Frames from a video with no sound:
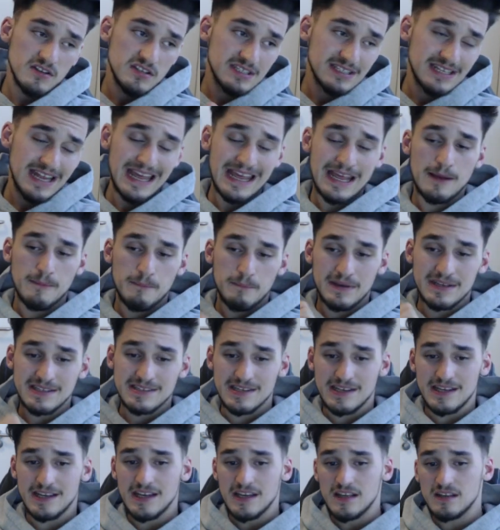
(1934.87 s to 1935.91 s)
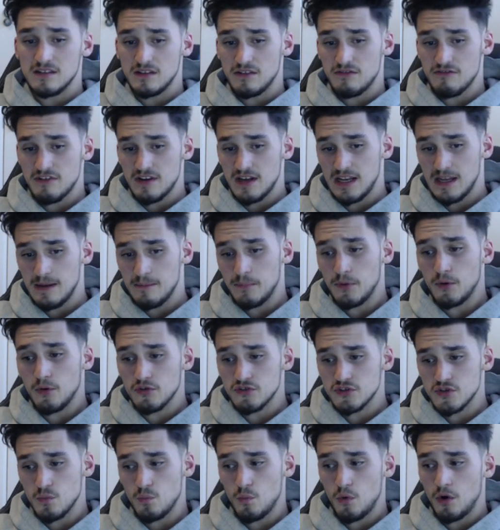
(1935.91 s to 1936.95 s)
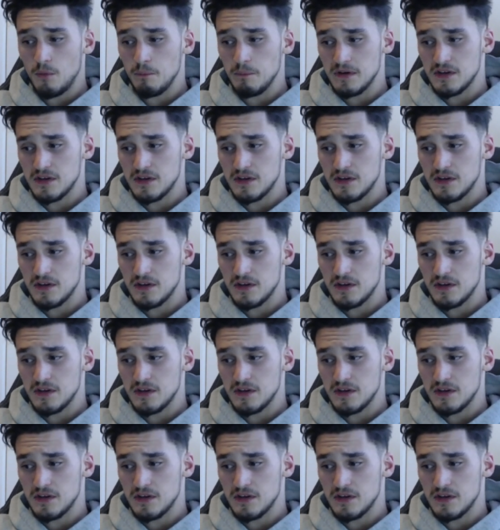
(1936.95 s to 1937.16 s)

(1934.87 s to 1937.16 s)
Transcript: Stay busy is a really important one,